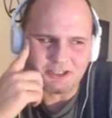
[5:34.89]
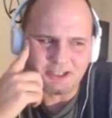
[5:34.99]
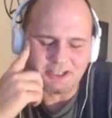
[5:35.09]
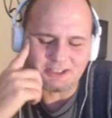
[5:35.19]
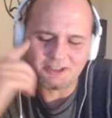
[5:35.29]

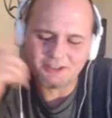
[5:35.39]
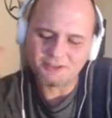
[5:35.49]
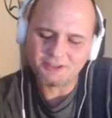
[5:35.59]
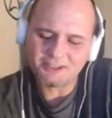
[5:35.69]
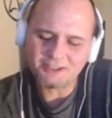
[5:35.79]
Like,
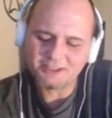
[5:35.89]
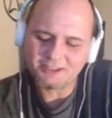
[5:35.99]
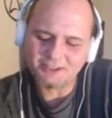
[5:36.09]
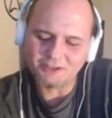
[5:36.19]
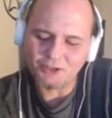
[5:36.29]
I think that
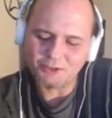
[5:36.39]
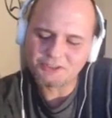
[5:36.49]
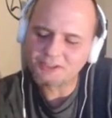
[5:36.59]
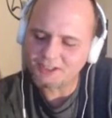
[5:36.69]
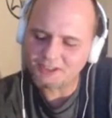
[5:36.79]
they're always
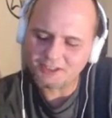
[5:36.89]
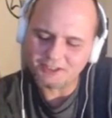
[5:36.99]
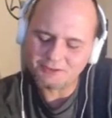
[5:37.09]
kind of like